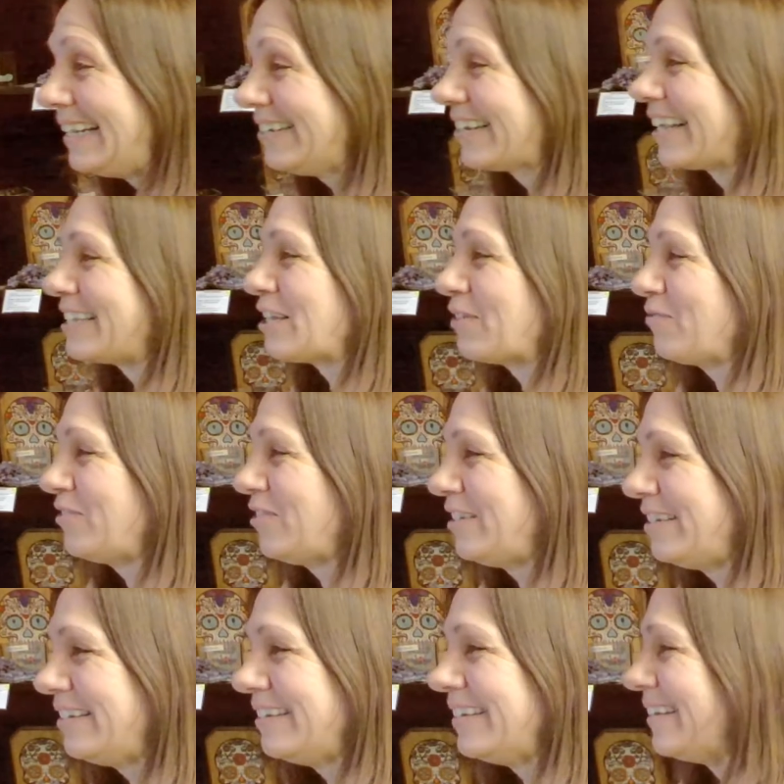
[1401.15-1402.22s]
You guys have
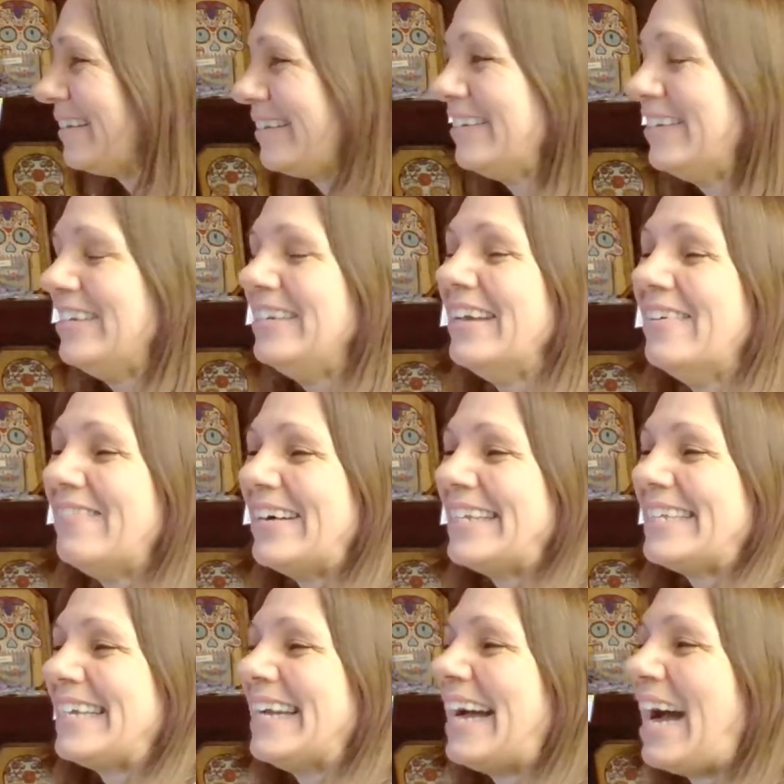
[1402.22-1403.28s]
no
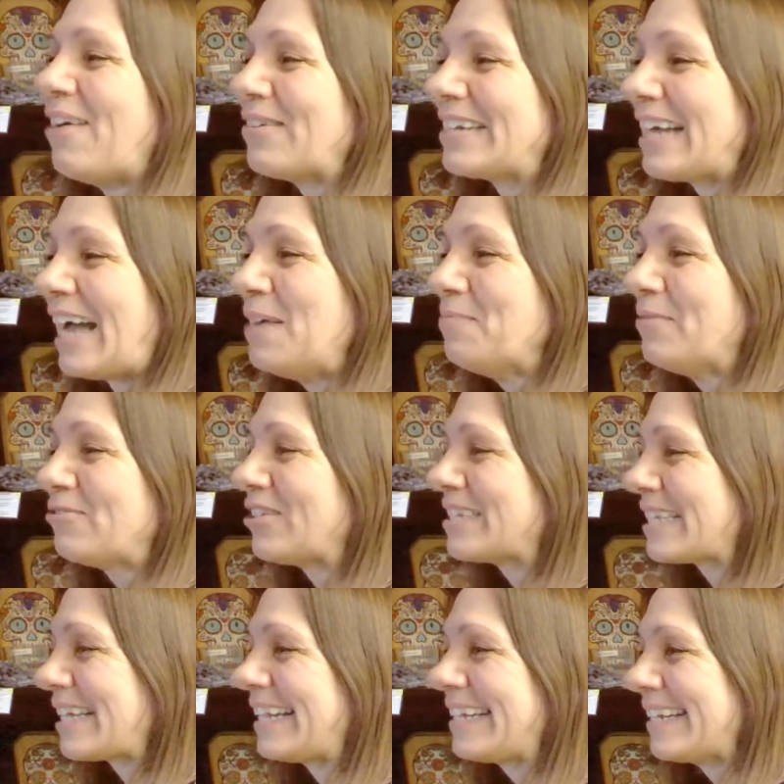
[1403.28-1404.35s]
idea how I, am
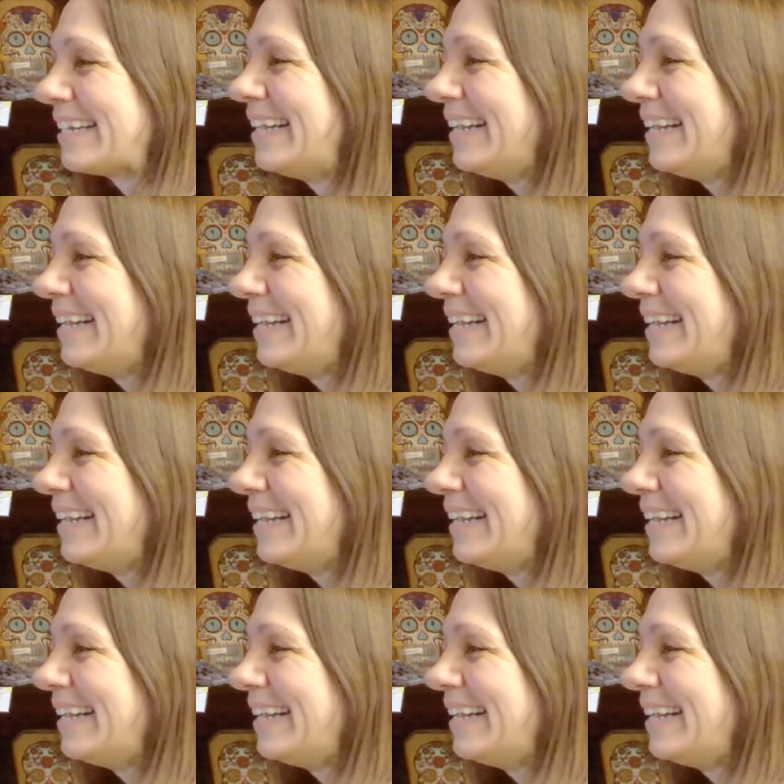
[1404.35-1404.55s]
just like,